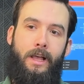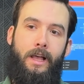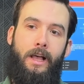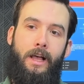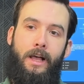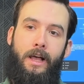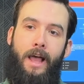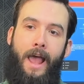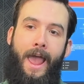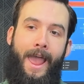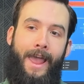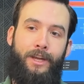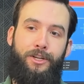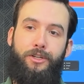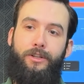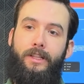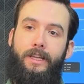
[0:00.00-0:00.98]

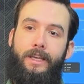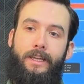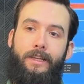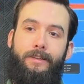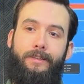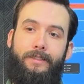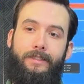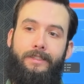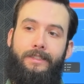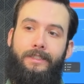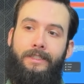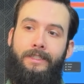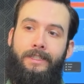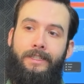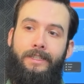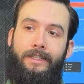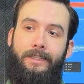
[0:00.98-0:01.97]
Actually,
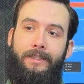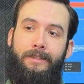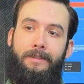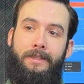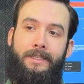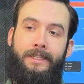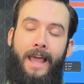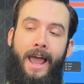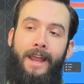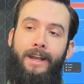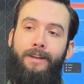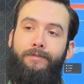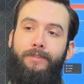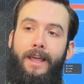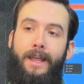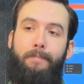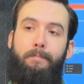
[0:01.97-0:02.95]
it's kind
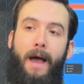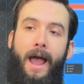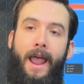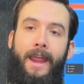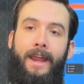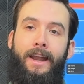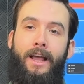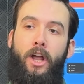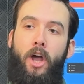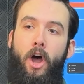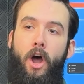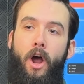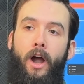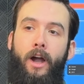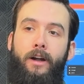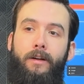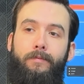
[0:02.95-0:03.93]
of like buying a
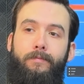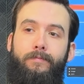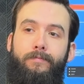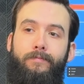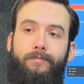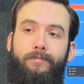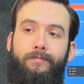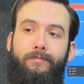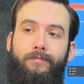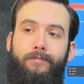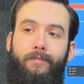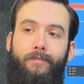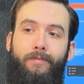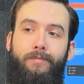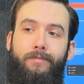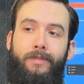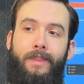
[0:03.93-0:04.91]
car
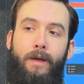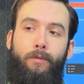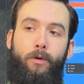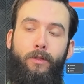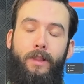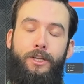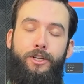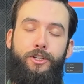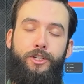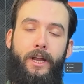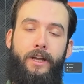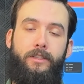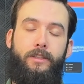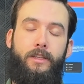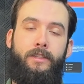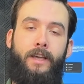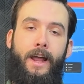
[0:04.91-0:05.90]
that won't let you change
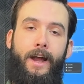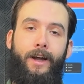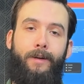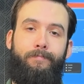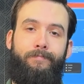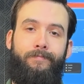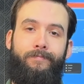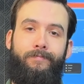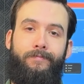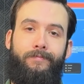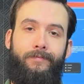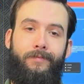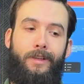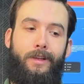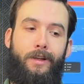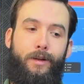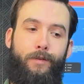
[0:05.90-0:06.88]
the tire.
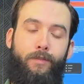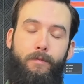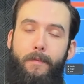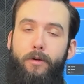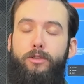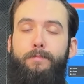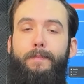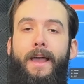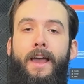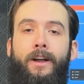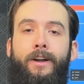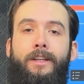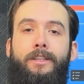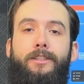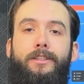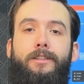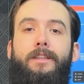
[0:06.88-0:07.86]
For most
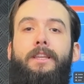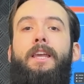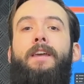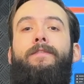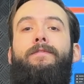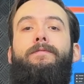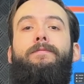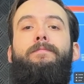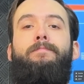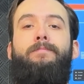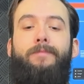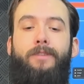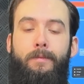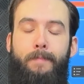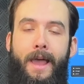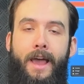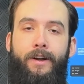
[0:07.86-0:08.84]
batteries, if
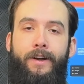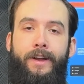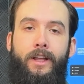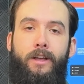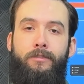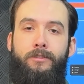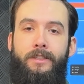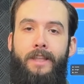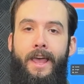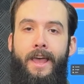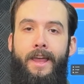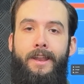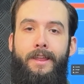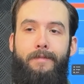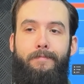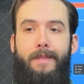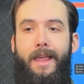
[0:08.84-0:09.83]
your battery goes
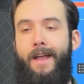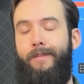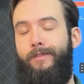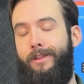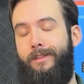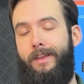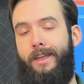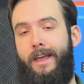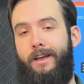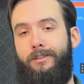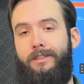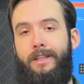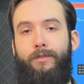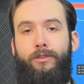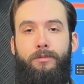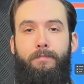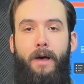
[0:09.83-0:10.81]
dead, everything else
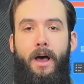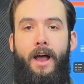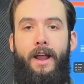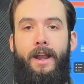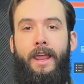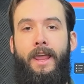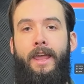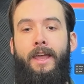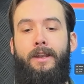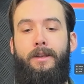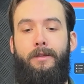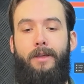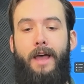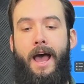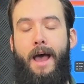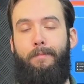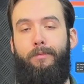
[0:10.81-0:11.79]
that was bought and
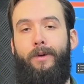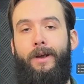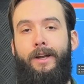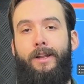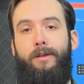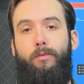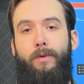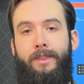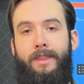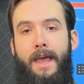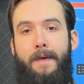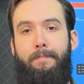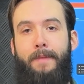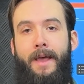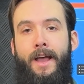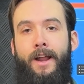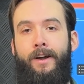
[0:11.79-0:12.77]
operated with that
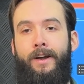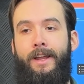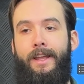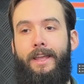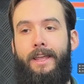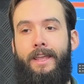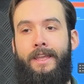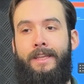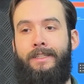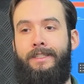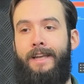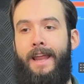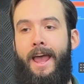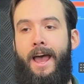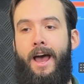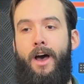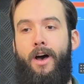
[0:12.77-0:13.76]
battery is
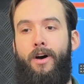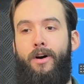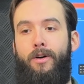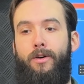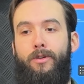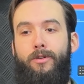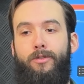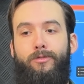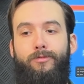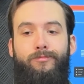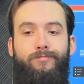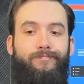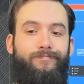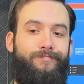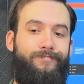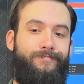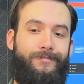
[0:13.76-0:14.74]
now
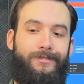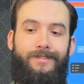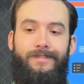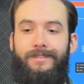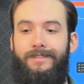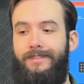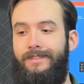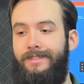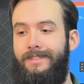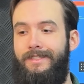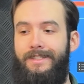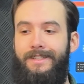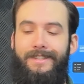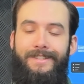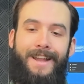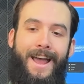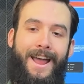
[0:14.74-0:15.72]

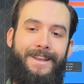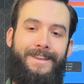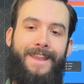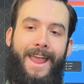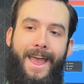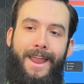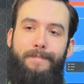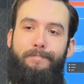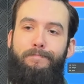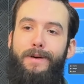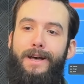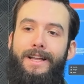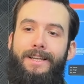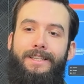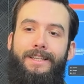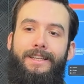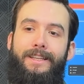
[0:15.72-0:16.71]
not dead,
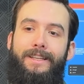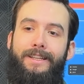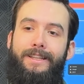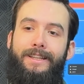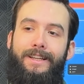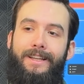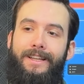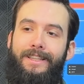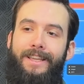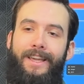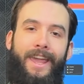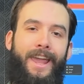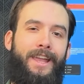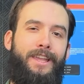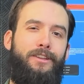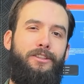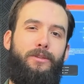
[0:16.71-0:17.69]
but you
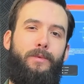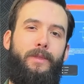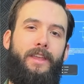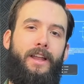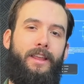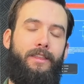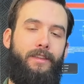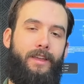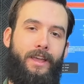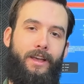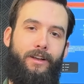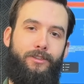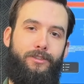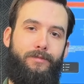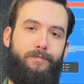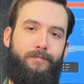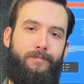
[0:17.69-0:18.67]
can't use it with anything
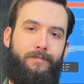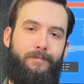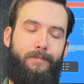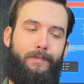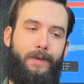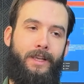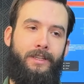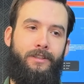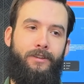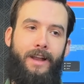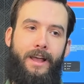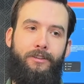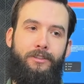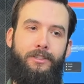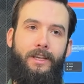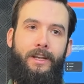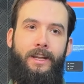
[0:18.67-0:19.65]
else because they're now
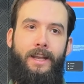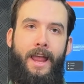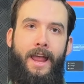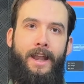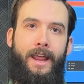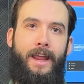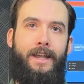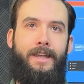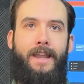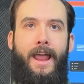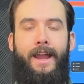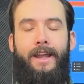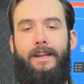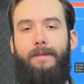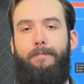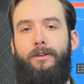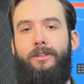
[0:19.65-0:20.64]
sitting at a
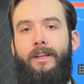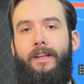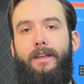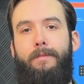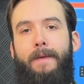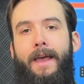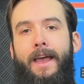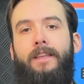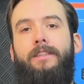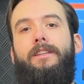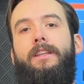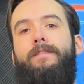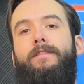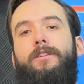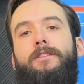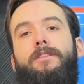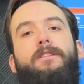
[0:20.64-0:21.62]
90% capacity
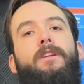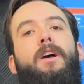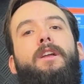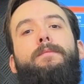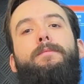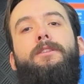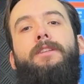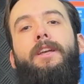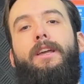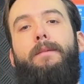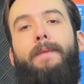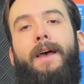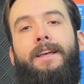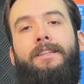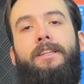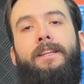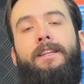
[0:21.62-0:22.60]
versus 100%
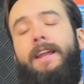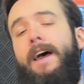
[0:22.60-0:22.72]
capacity.